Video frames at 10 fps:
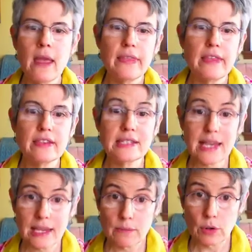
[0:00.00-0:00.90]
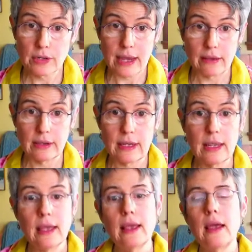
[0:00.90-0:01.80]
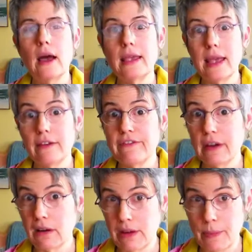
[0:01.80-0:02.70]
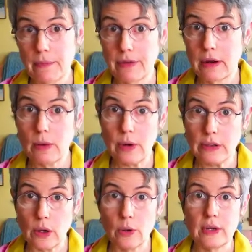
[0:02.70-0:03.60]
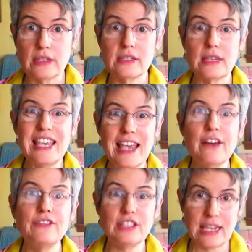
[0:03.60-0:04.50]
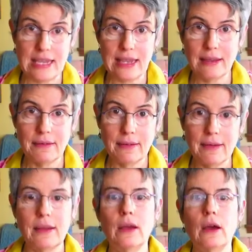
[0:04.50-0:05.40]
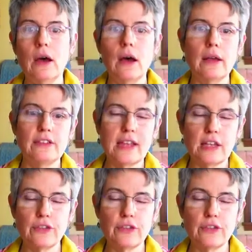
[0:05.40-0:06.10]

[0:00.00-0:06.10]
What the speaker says: Then the second modality, again, very, very well known, is EFT, stands